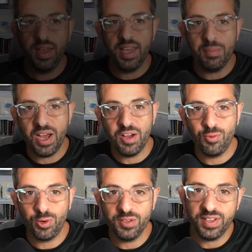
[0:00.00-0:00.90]
Hey, Mile
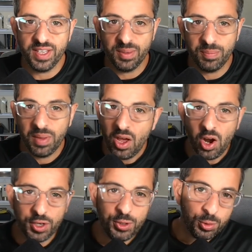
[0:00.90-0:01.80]
40 fam.
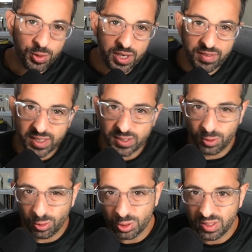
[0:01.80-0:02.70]
Are you craving a
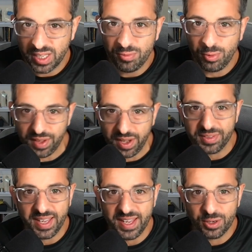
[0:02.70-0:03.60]
social life without
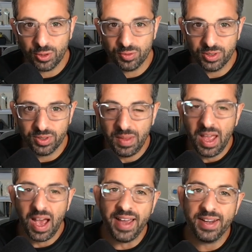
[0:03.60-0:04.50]
the hangover?
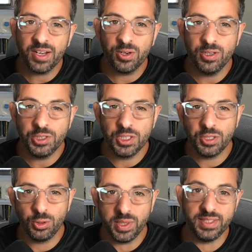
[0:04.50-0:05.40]
I'd encourage you
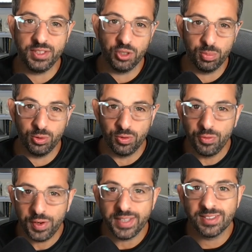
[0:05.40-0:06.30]
to join Zero Proof.
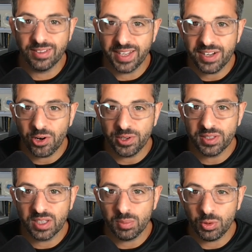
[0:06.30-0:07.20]
It's a
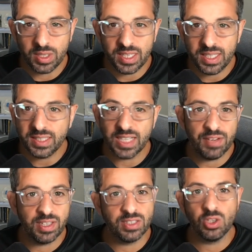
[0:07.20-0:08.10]
lighthearted community
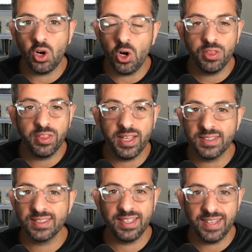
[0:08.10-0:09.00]
diving into all
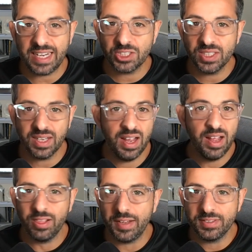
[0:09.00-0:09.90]
things connection,
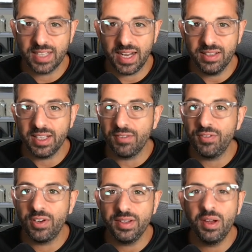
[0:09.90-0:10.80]
lifestyle, and
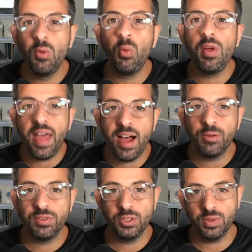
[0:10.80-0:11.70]
fun
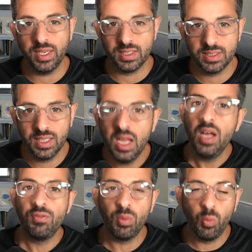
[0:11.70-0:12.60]
without the drinks.
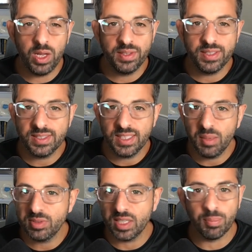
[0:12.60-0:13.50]
From wellness
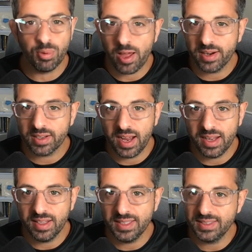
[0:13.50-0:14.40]
tips and product
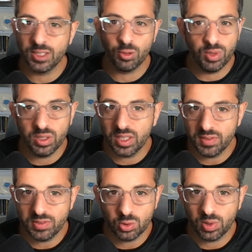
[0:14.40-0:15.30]
highlights to real
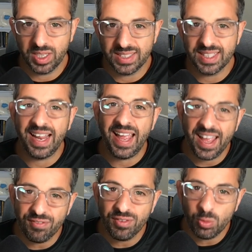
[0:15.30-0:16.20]
life stories and
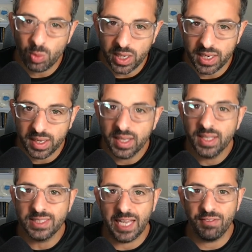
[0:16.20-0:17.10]
every way
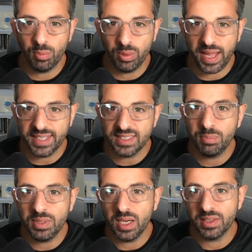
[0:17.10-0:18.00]
to have a blast
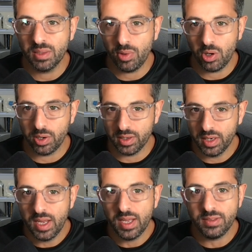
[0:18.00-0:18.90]
beyond the bar.
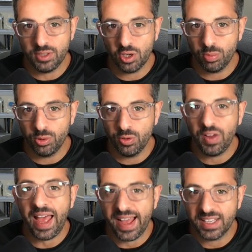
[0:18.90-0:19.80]
Zero Proof
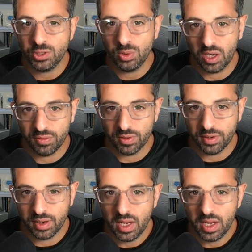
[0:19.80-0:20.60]
has you covered.